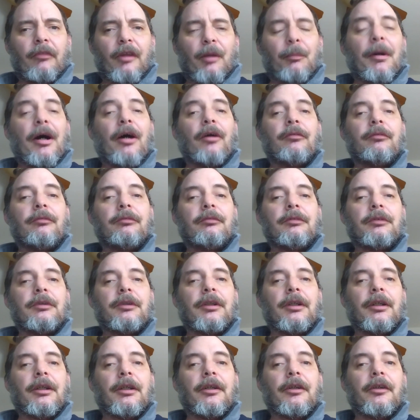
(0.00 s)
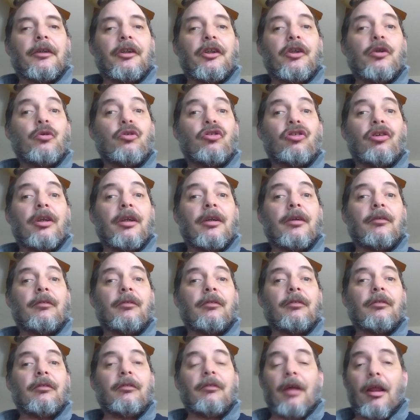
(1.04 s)
about using
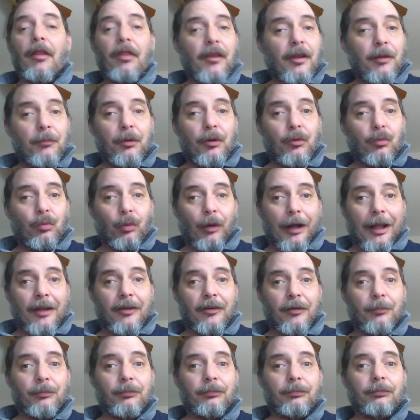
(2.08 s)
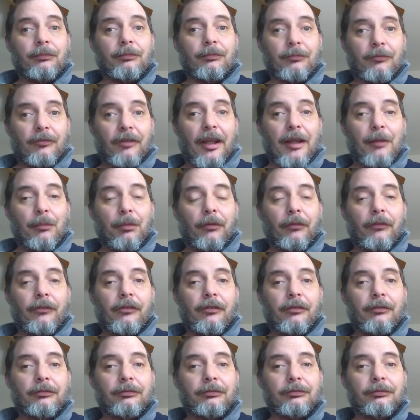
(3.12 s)
nothing but random
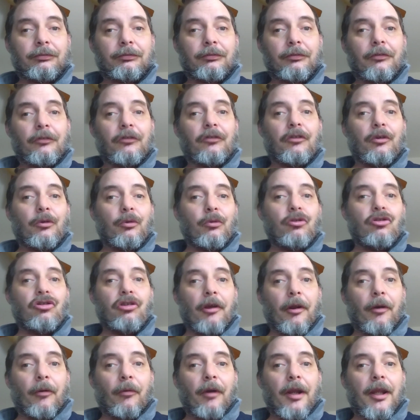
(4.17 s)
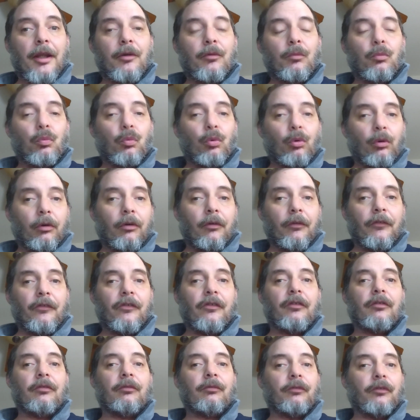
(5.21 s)
tables to generate
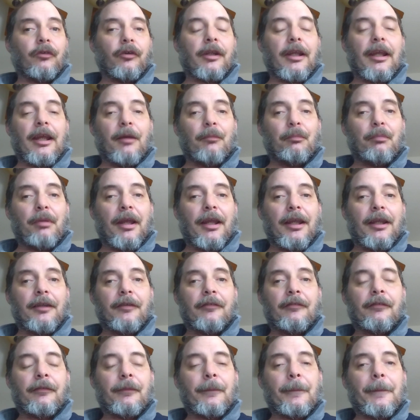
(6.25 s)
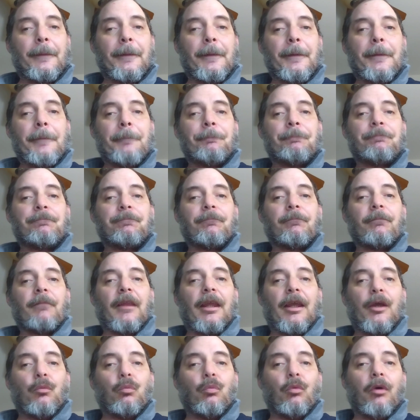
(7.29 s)
worlds for campaigns.
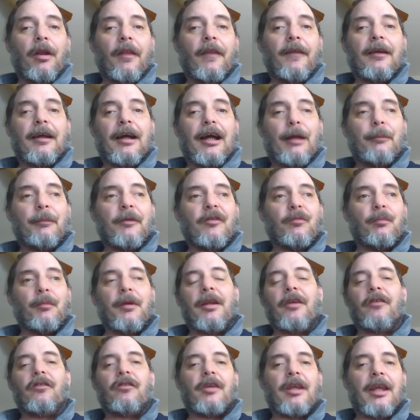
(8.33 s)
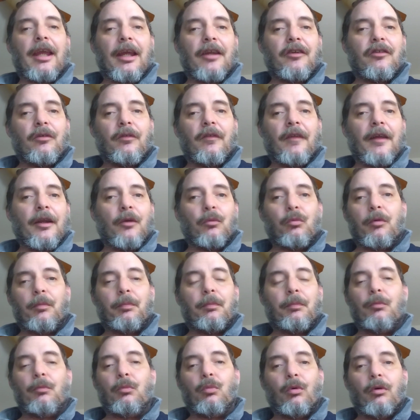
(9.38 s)
And one of the comments made is you can't do that.
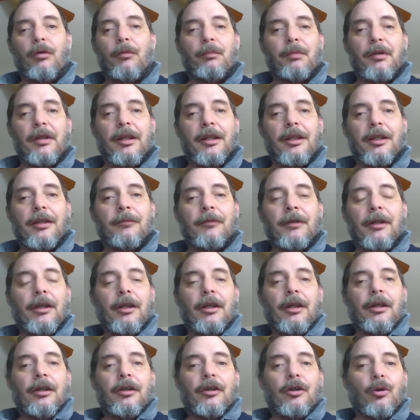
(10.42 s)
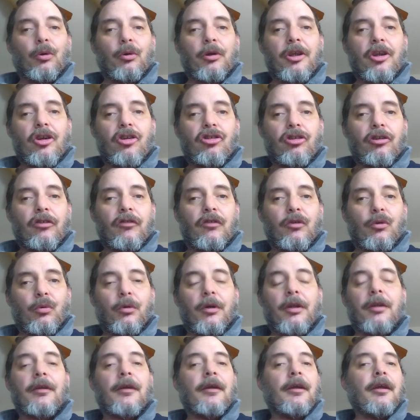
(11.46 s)
Wouldn't be any cohesion to
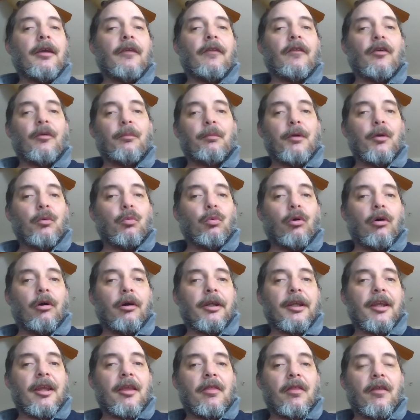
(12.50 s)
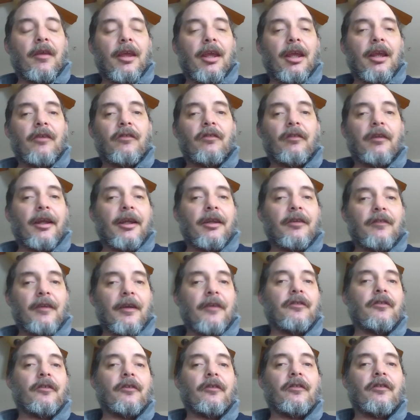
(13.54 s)
it. There'd be wonky things like
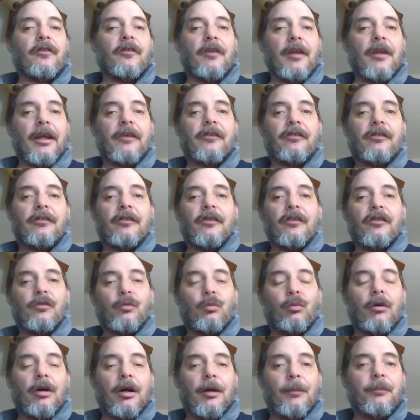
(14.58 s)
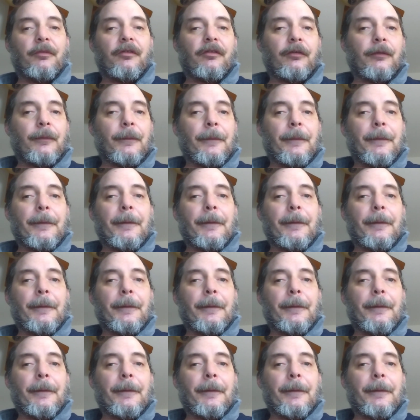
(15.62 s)
deserts next to swamps.